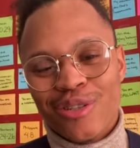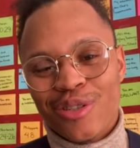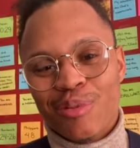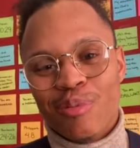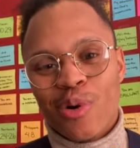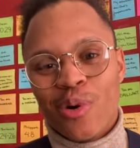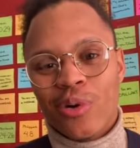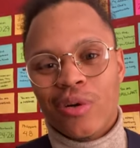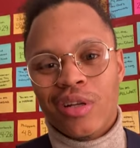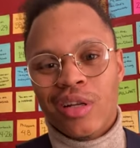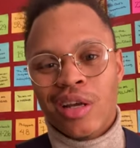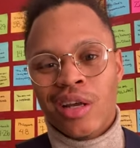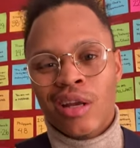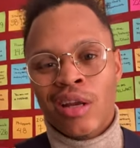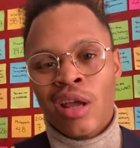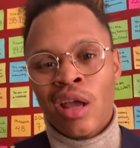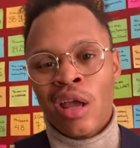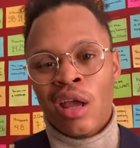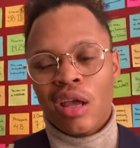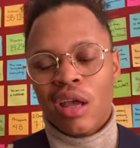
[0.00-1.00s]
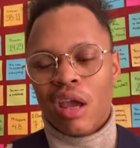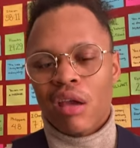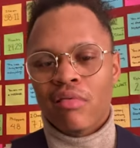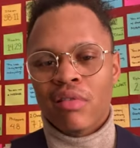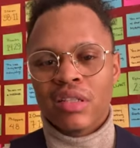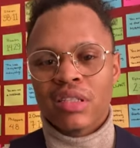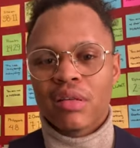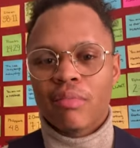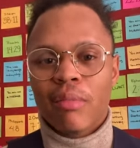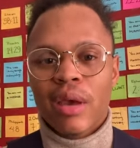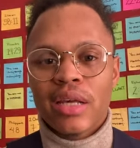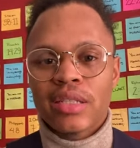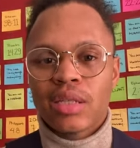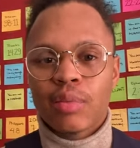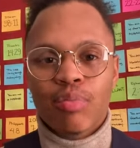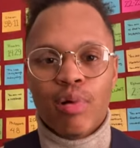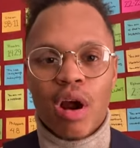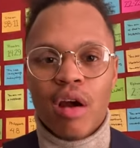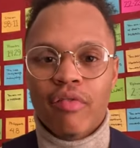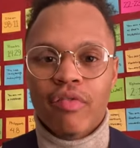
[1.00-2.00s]
Jamon Glenn gave this
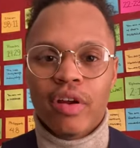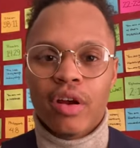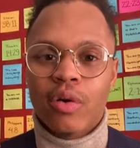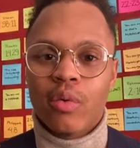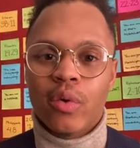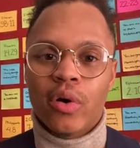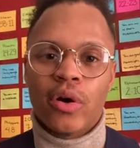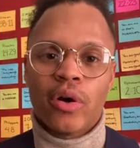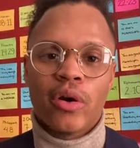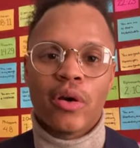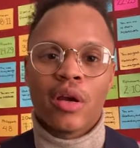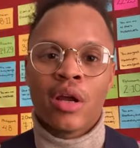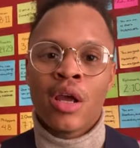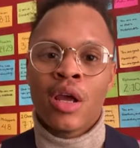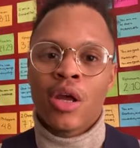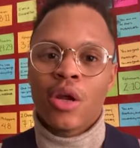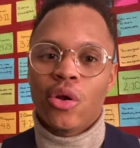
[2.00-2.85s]
amazing prophetic word